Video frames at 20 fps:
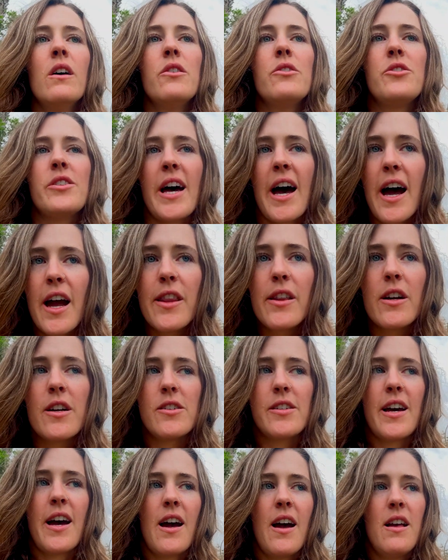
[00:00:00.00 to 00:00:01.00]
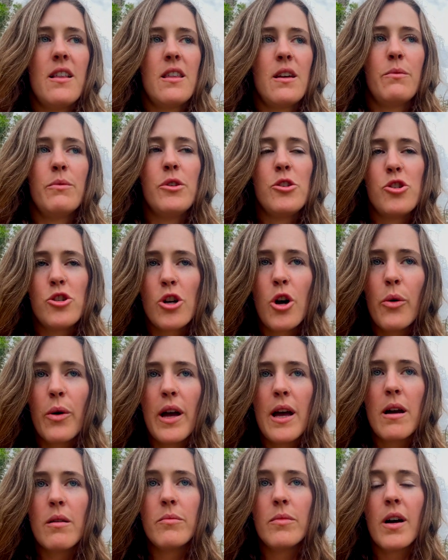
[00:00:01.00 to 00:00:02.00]
tithe our tithe and we show
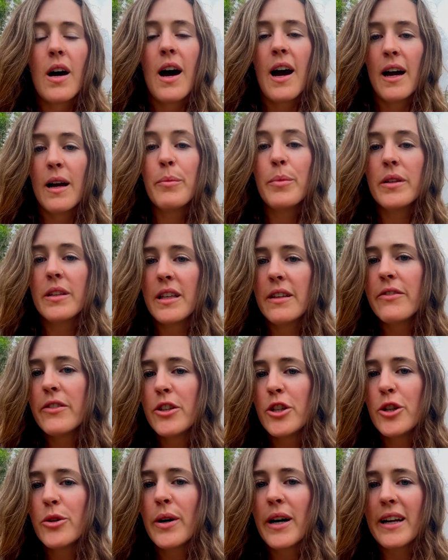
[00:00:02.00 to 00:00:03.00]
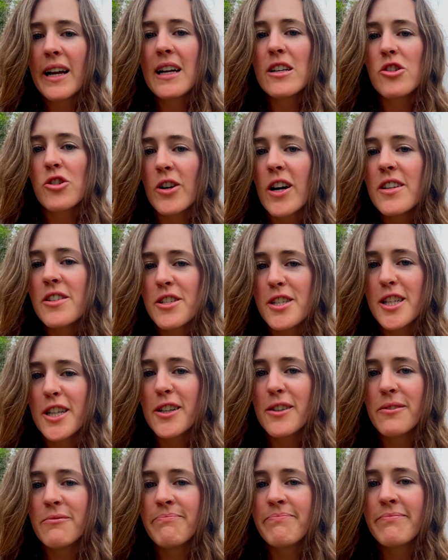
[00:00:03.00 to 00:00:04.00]
him, I believe in you and I trust
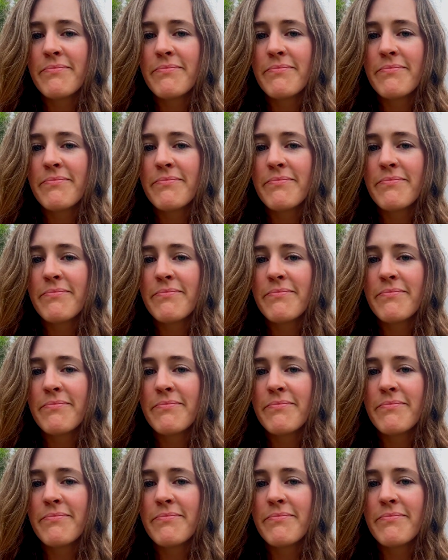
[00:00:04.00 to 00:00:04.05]
you.